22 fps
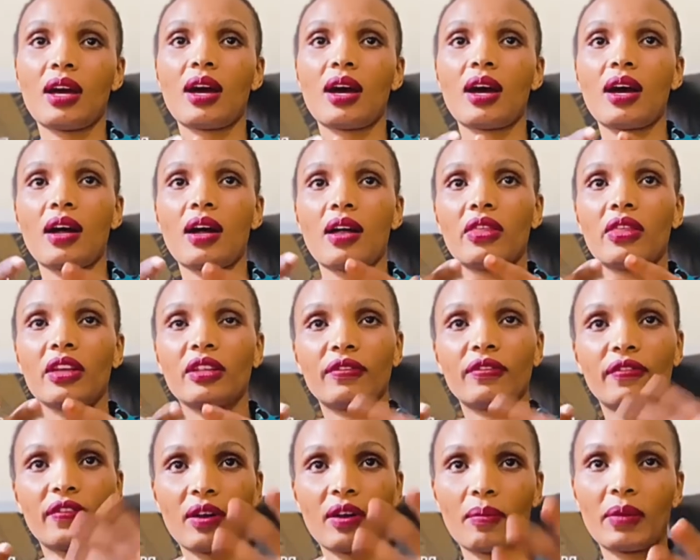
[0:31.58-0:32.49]

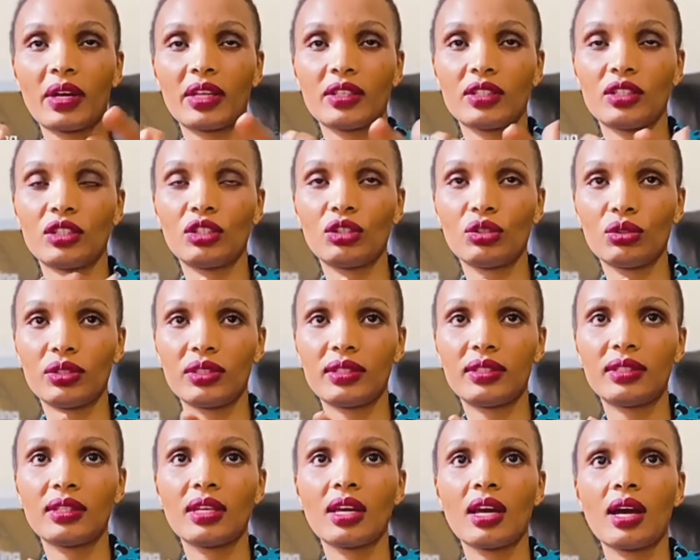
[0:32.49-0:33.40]
that farmers use
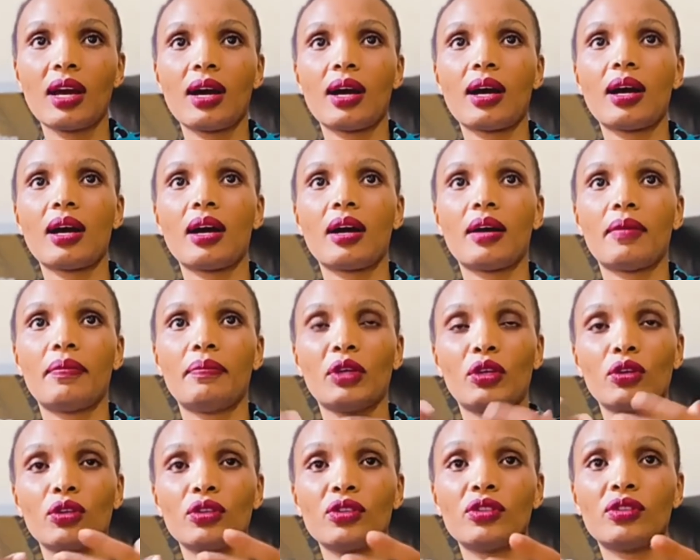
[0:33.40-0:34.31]

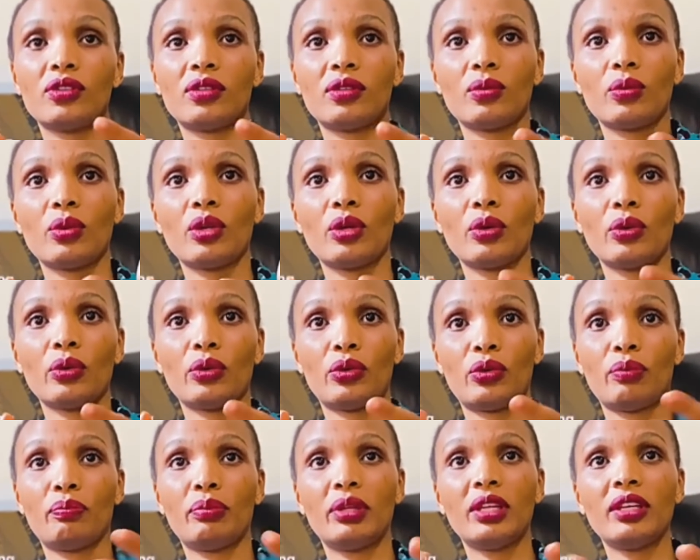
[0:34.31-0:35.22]
because
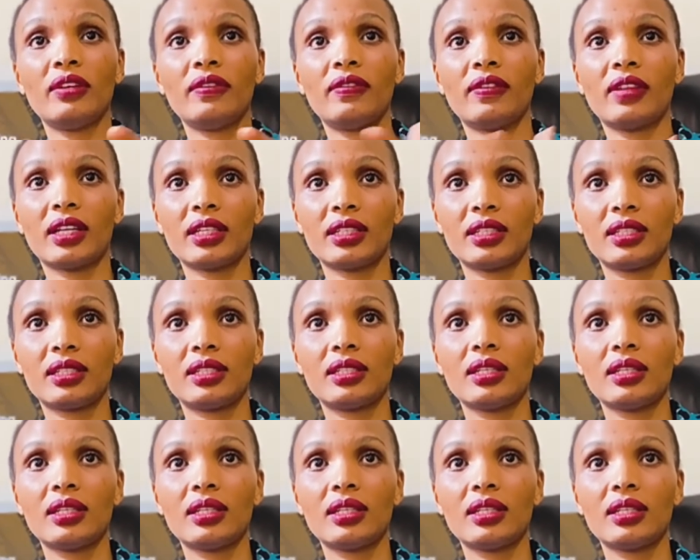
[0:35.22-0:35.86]
you believe that